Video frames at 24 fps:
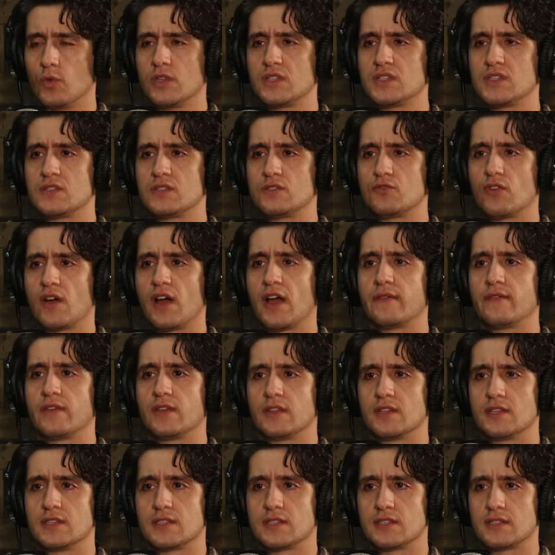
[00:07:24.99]
What's
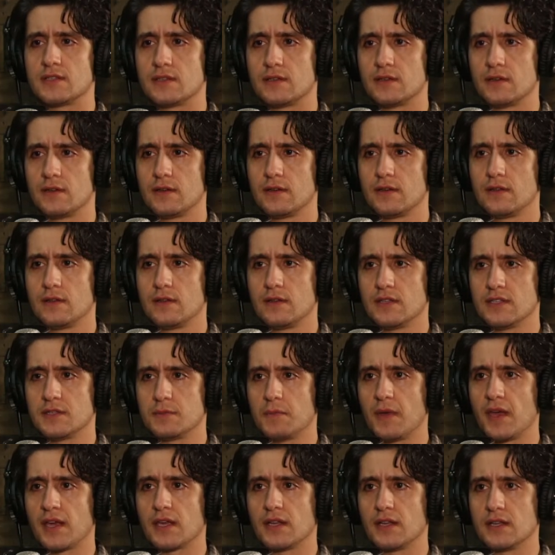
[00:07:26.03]
driving this
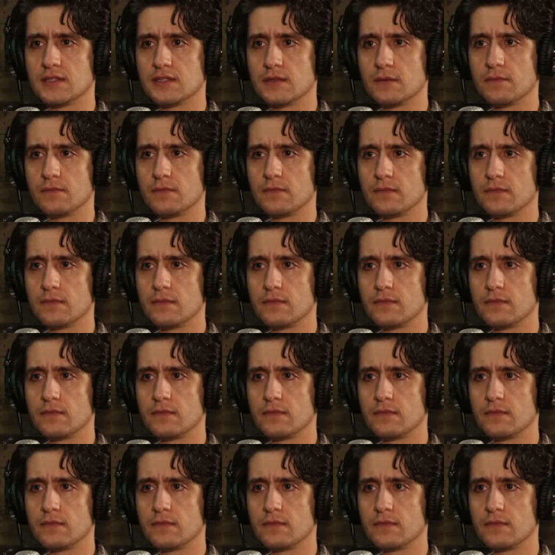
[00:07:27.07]
mechanism?